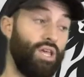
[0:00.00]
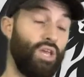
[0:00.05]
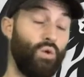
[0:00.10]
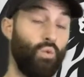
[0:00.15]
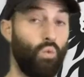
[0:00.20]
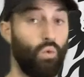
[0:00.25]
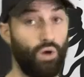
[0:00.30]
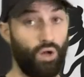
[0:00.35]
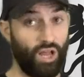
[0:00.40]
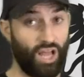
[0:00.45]
It
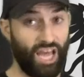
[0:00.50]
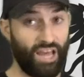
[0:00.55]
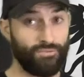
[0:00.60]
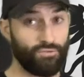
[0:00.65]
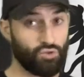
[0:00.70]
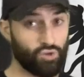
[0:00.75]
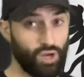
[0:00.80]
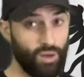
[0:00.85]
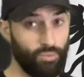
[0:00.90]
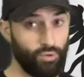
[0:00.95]
will
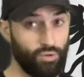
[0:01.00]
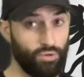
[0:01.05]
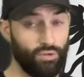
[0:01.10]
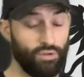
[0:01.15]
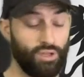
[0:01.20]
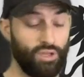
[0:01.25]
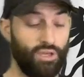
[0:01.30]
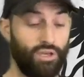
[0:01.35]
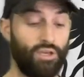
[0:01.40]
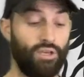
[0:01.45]
have
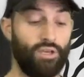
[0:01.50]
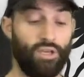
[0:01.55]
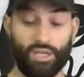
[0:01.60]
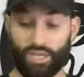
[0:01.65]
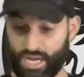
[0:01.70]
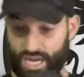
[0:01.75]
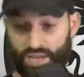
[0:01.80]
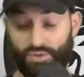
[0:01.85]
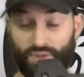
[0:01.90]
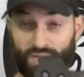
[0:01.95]
trouble
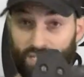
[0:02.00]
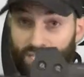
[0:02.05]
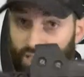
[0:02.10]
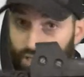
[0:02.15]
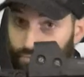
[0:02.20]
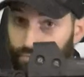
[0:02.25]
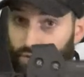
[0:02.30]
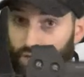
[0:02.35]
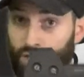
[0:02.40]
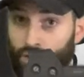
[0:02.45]
in this
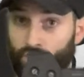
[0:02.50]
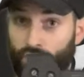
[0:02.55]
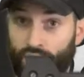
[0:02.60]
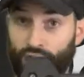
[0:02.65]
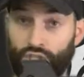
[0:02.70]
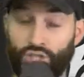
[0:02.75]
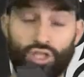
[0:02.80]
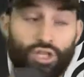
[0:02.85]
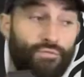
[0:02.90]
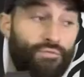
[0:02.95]

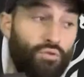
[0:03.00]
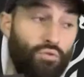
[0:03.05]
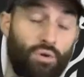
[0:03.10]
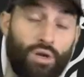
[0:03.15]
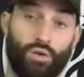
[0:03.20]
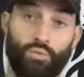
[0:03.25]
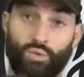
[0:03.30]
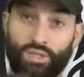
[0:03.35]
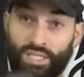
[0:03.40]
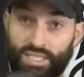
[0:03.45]
configuration if you
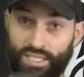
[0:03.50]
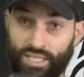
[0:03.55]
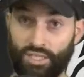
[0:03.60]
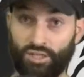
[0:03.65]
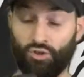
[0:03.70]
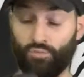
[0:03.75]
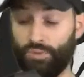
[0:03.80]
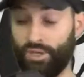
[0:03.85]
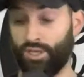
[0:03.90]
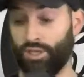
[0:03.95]
run it with
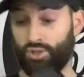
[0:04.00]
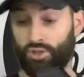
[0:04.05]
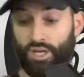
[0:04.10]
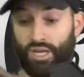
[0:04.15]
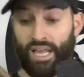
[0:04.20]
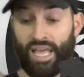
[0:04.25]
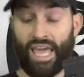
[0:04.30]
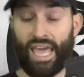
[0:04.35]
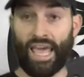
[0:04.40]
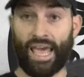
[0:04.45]
steel, because you
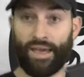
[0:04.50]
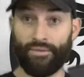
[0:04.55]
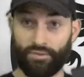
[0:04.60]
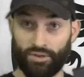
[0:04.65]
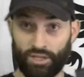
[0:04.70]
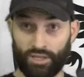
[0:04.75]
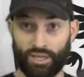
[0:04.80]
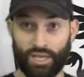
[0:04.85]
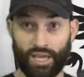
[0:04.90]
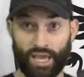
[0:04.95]
got a
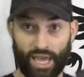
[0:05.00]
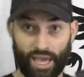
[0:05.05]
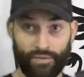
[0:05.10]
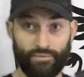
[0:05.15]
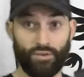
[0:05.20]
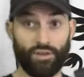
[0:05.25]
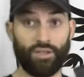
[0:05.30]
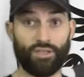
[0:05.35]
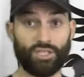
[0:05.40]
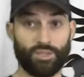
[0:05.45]
heavy,
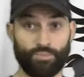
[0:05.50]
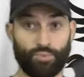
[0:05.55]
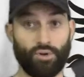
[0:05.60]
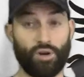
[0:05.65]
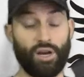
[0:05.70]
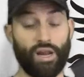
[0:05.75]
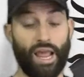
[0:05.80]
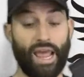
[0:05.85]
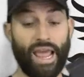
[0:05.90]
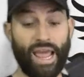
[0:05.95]
heavy
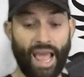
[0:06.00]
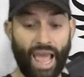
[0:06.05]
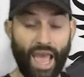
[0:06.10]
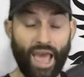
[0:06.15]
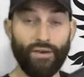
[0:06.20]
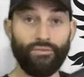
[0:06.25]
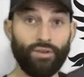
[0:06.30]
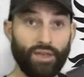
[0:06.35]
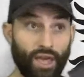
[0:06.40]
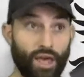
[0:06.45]
spring, a
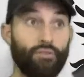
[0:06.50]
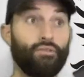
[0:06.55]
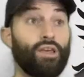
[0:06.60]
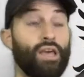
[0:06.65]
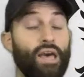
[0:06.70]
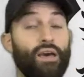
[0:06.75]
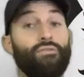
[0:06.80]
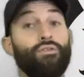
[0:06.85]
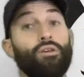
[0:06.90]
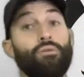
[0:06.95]
heavy, heavy,
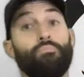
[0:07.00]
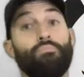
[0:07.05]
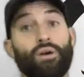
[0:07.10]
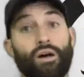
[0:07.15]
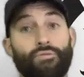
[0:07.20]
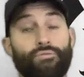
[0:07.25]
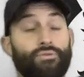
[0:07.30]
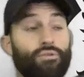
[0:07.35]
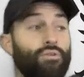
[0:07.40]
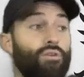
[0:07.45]
heavy
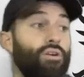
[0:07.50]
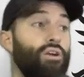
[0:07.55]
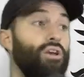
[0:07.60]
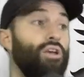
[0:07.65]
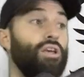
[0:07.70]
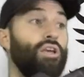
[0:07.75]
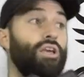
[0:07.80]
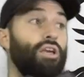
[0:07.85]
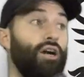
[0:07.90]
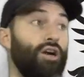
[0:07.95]
buffer,
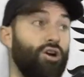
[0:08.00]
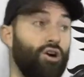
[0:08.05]
a